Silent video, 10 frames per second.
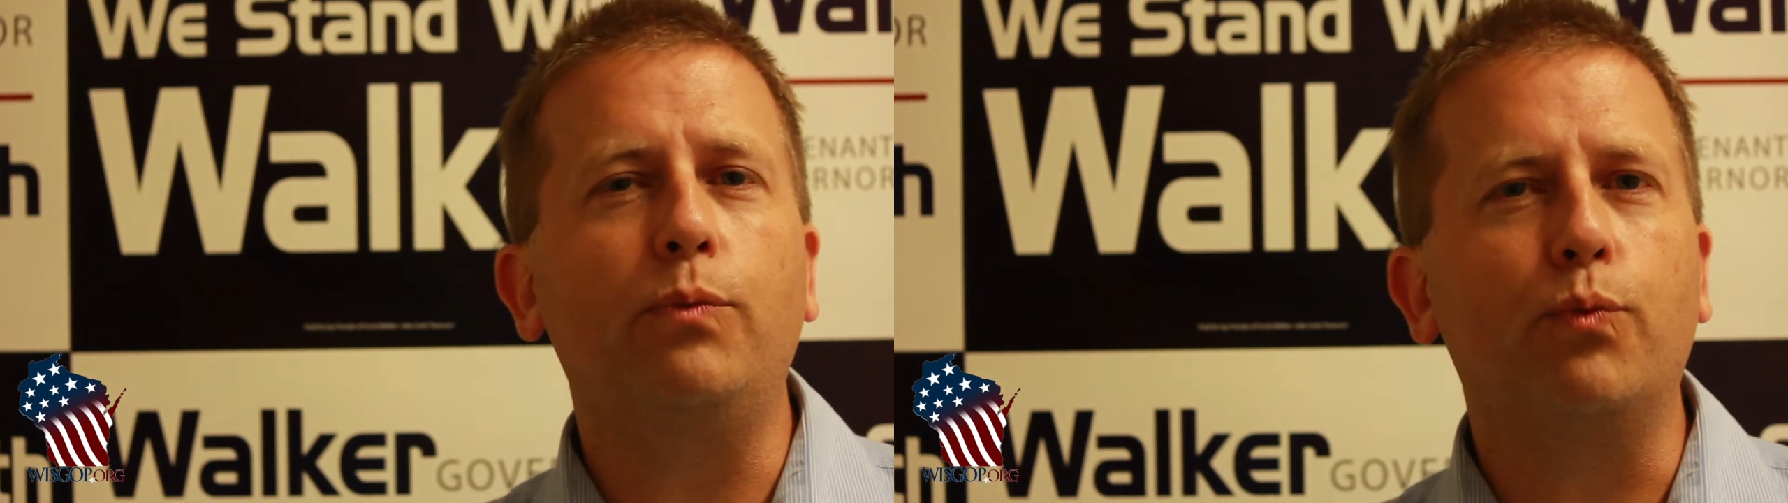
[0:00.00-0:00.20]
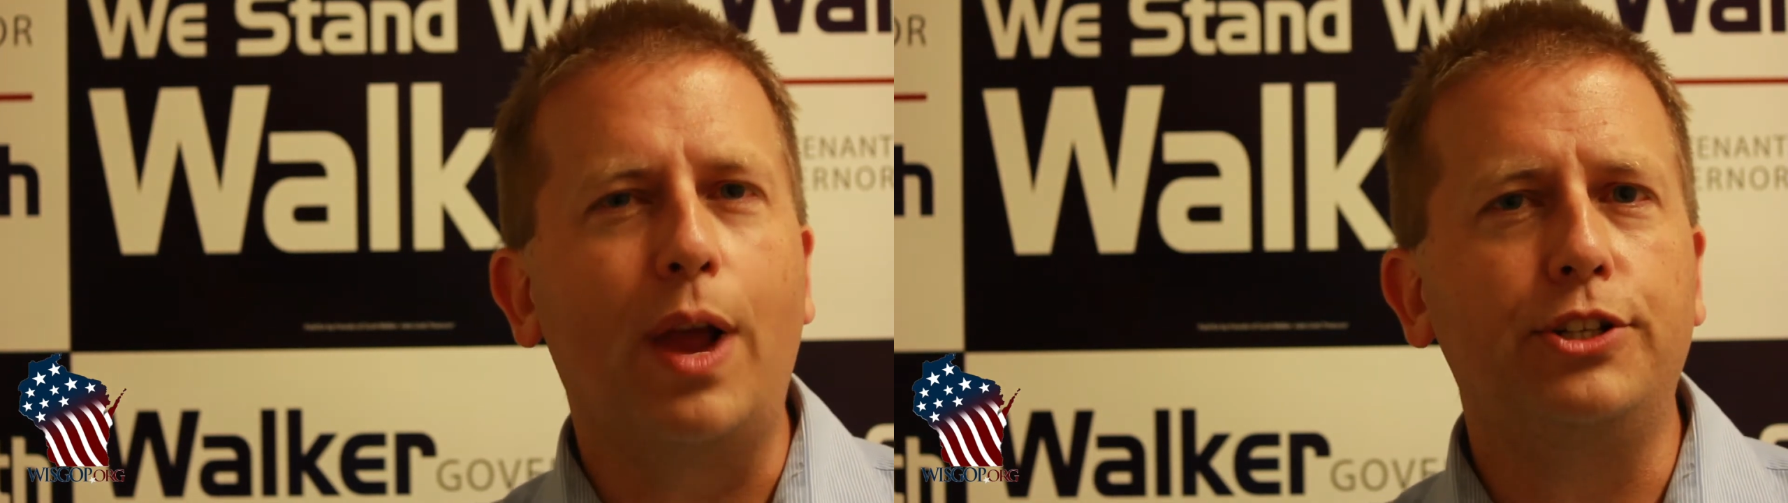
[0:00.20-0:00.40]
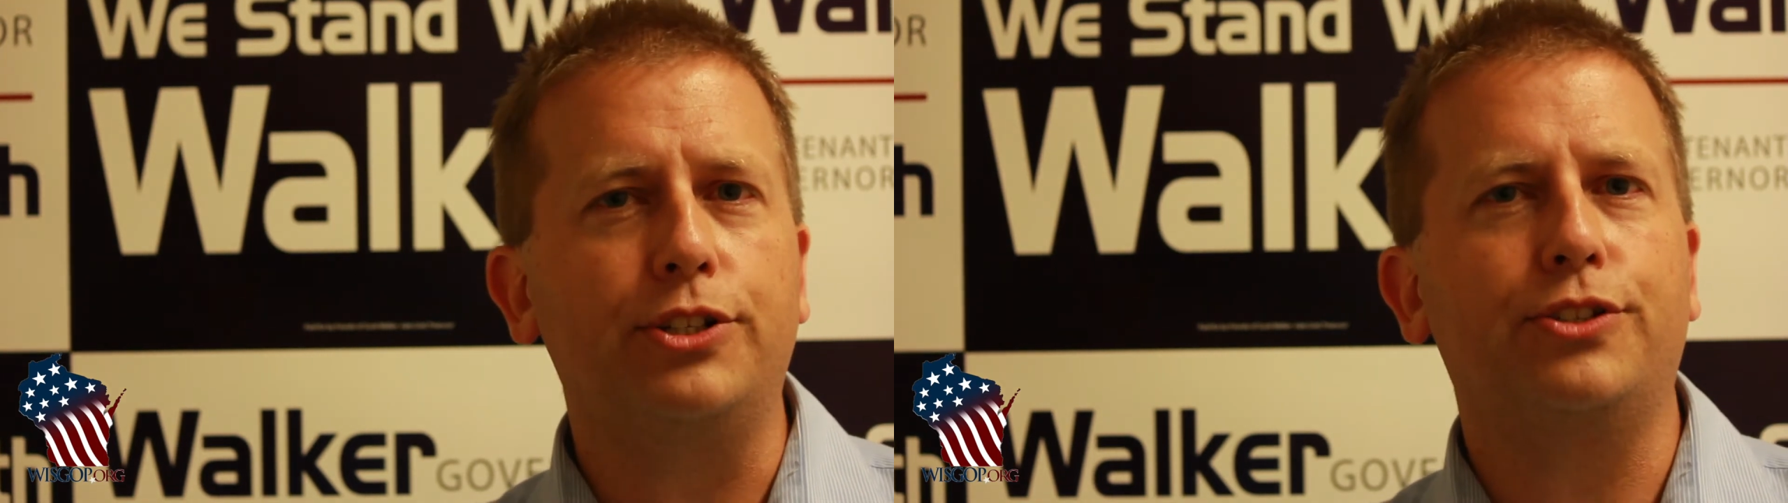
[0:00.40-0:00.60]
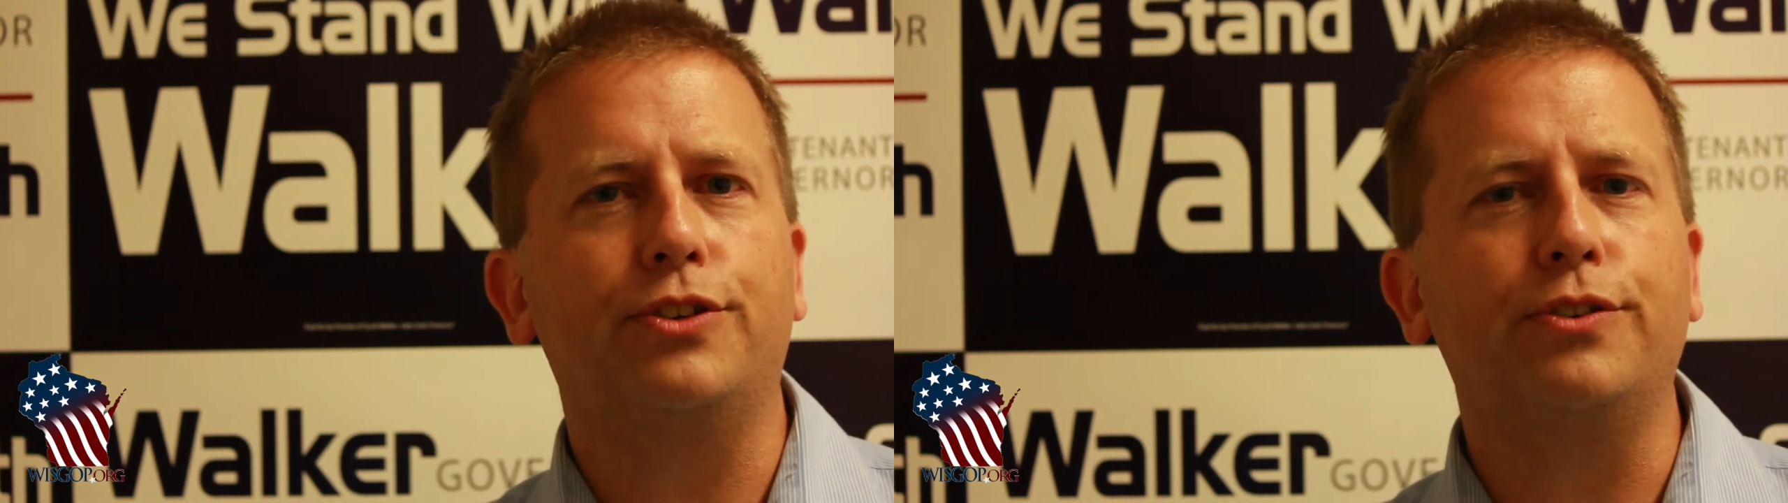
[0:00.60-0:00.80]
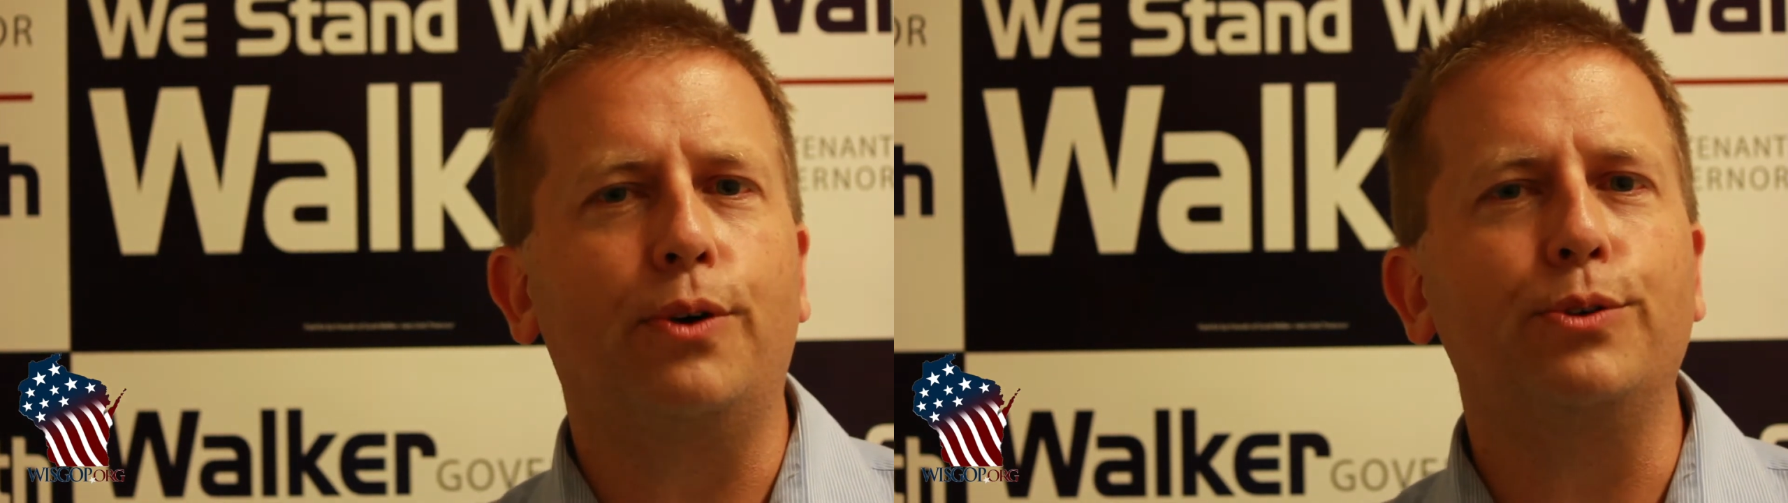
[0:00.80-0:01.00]

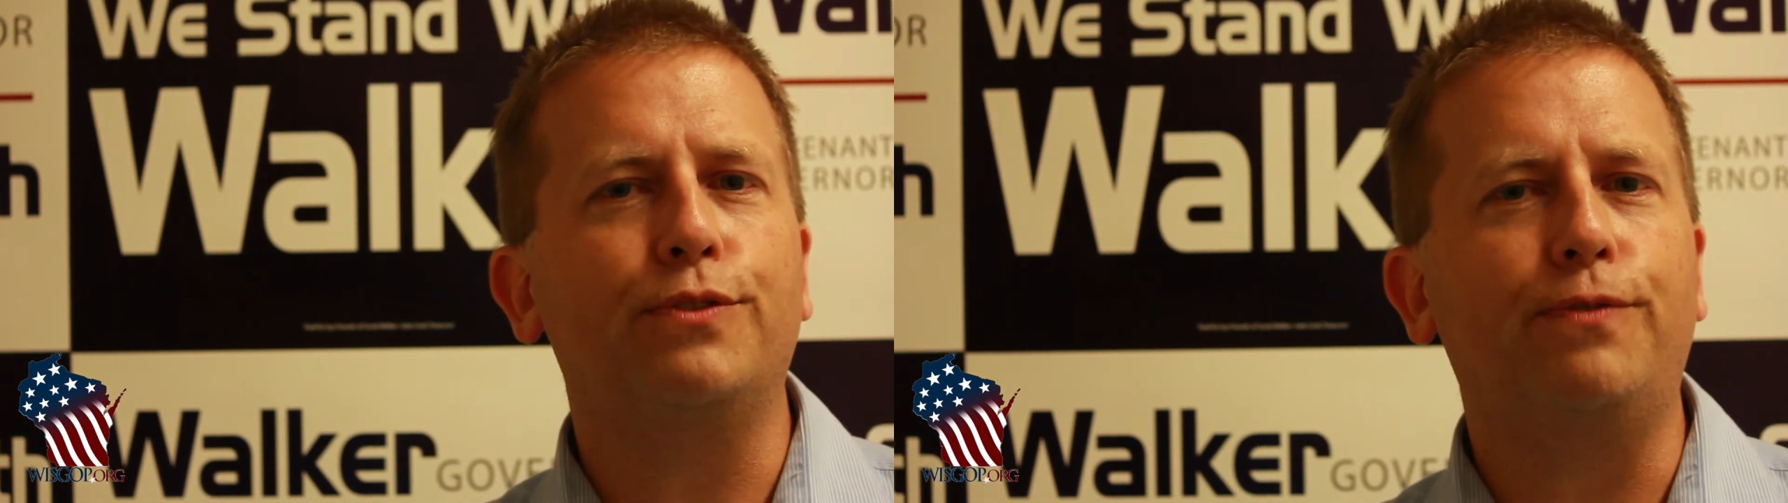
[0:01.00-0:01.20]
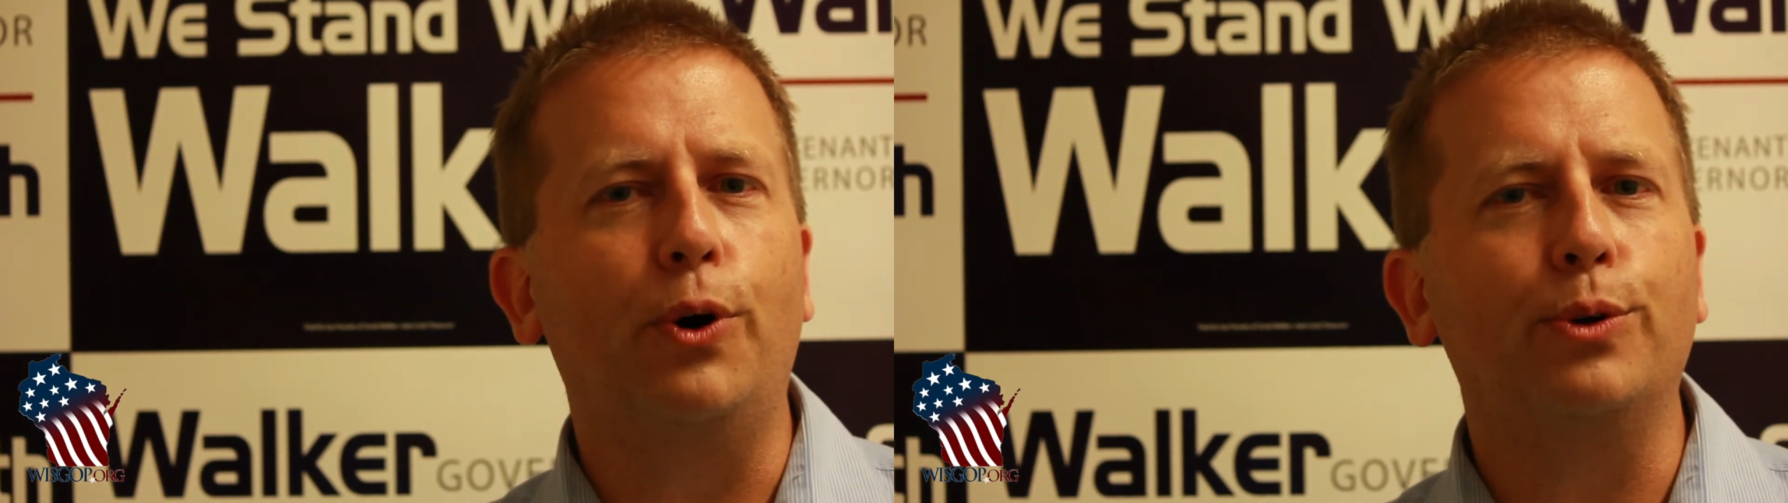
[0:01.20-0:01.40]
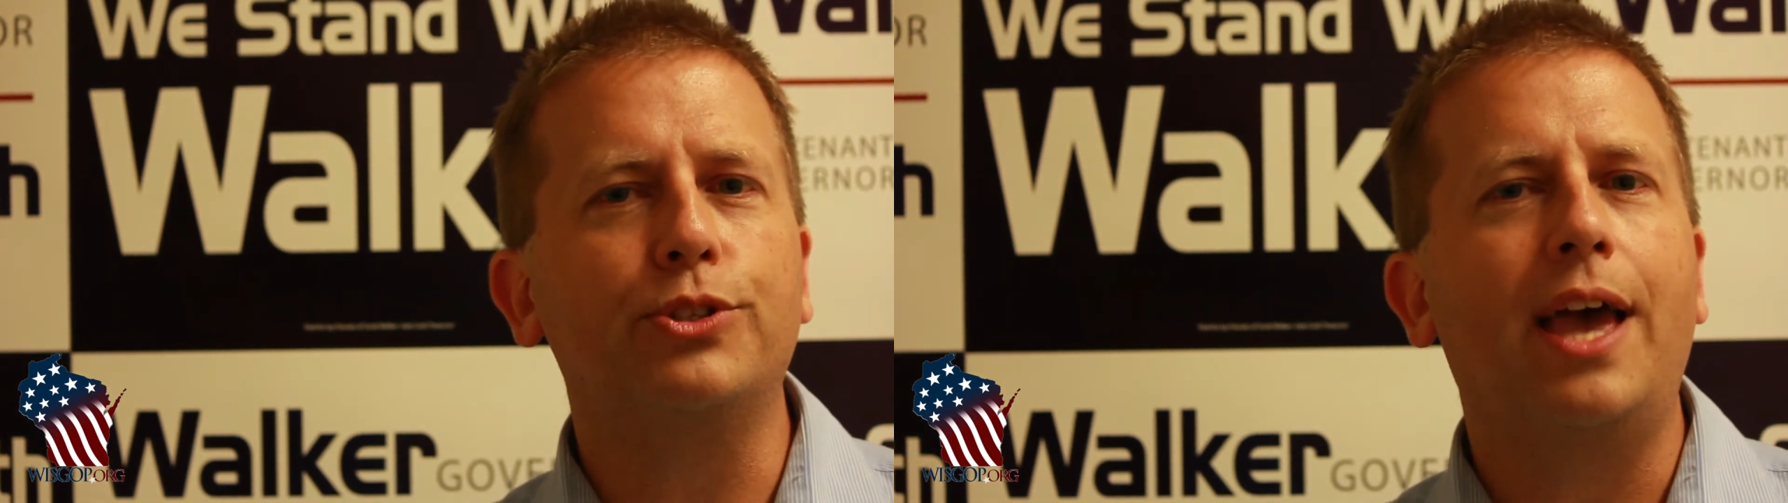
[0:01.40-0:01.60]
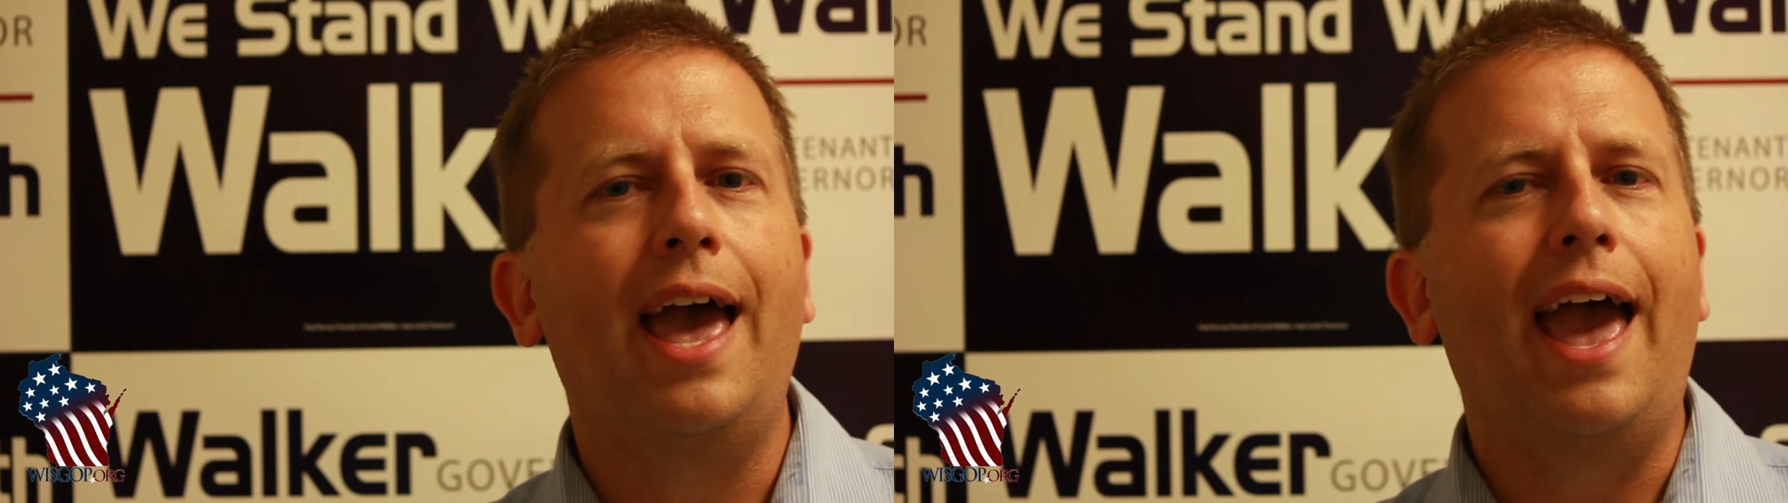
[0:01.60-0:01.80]
register those folks